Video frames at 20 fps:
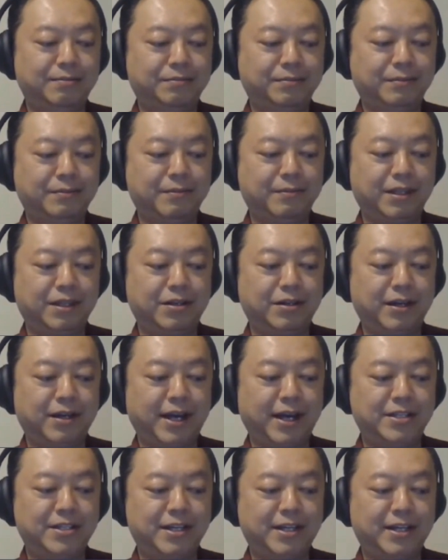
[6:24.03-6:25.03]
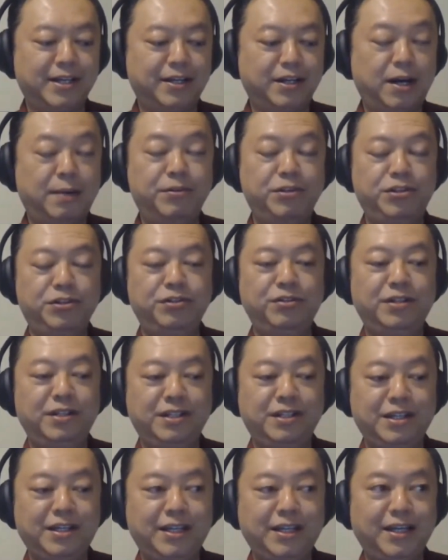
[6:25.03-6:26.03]
as an
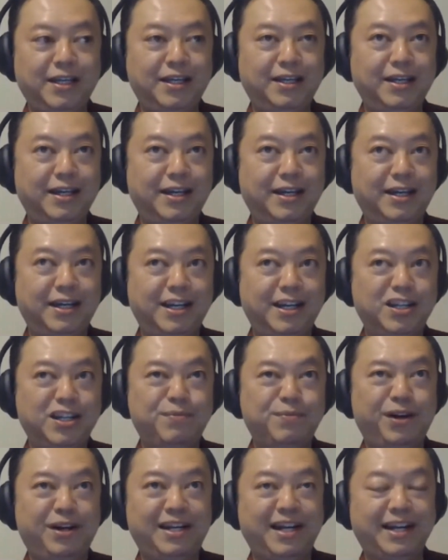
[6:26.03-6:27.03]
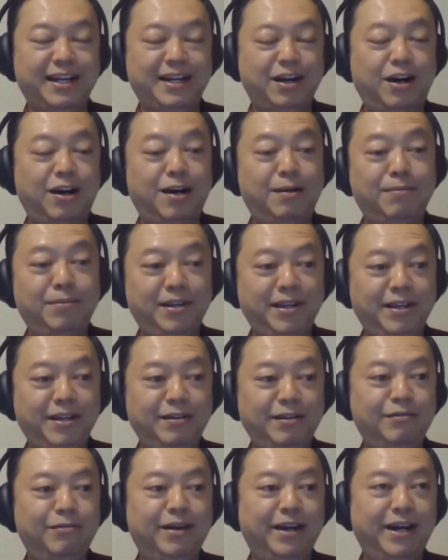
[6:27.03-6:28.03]
opportunity. It's more like a
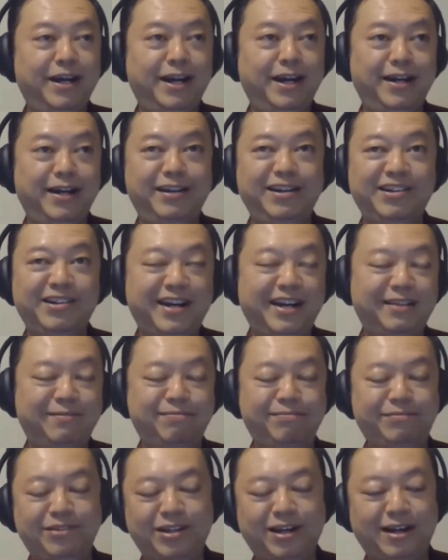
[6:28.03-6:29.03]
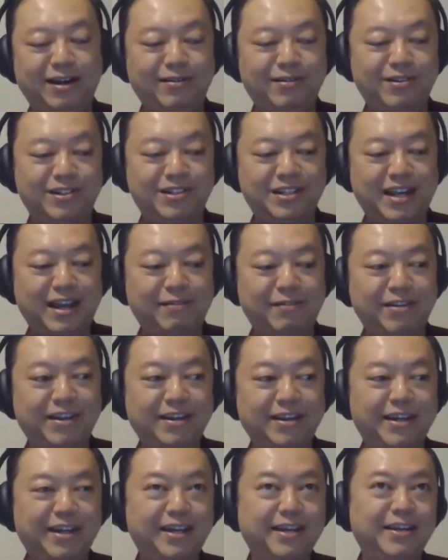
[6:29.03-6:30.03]
hobby where I thought I was
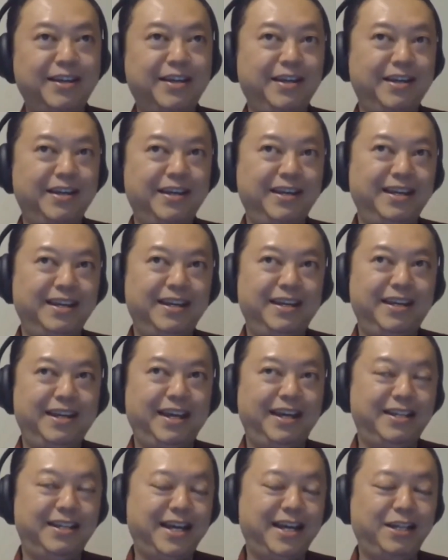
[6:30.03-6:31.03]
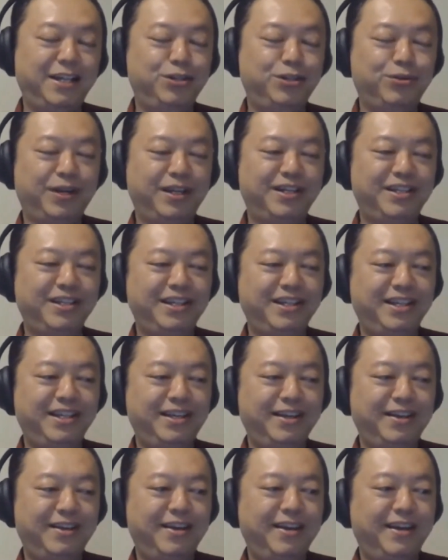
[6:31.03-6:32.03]
having a 10,
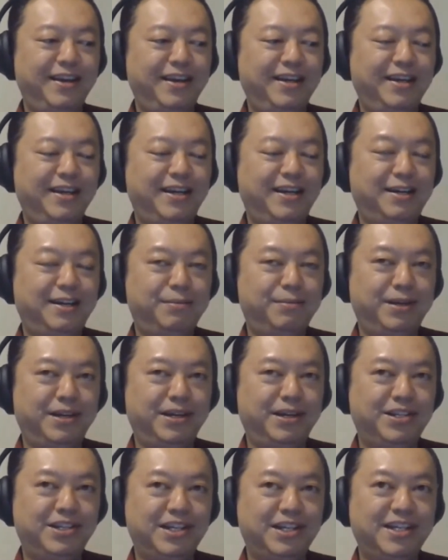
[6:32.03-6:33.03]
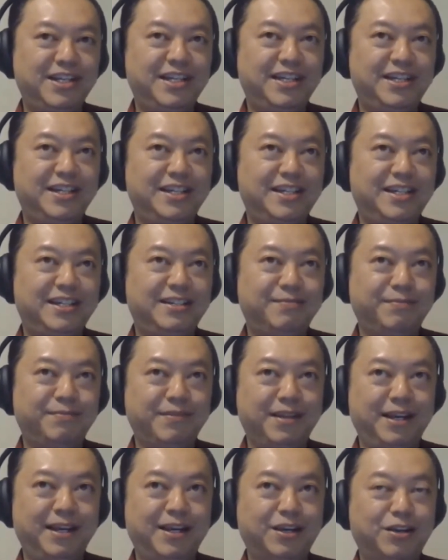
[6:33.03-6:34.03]
20 person
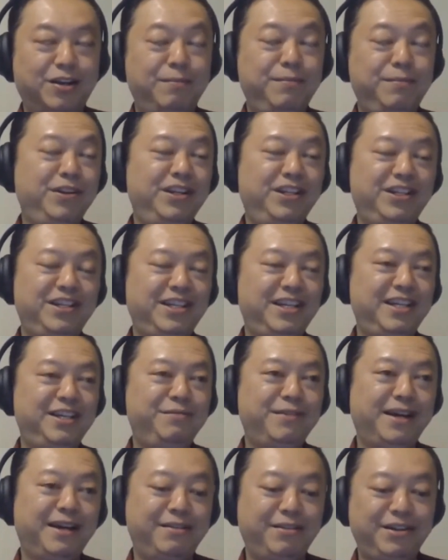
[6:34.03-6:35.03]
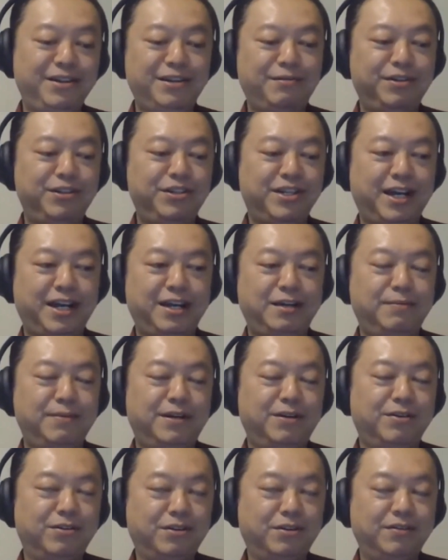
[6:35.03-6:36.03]
a community where we chat
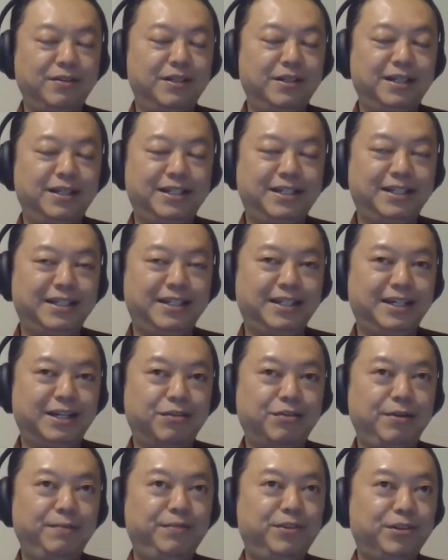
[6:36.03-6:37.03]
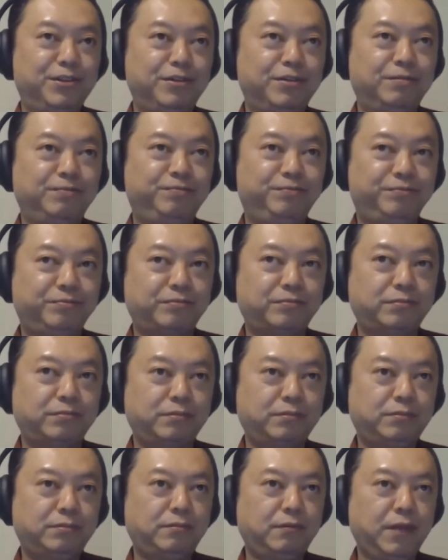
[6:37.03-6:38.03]
about a crypto,
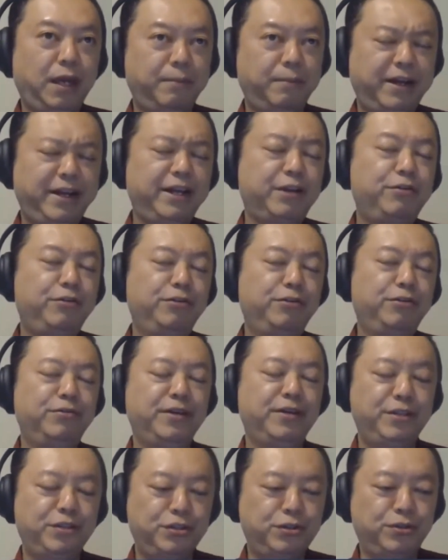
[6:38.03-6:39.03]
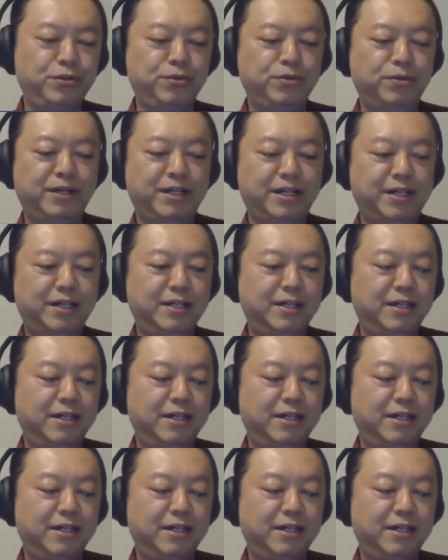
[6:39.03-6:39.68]
but it grew into a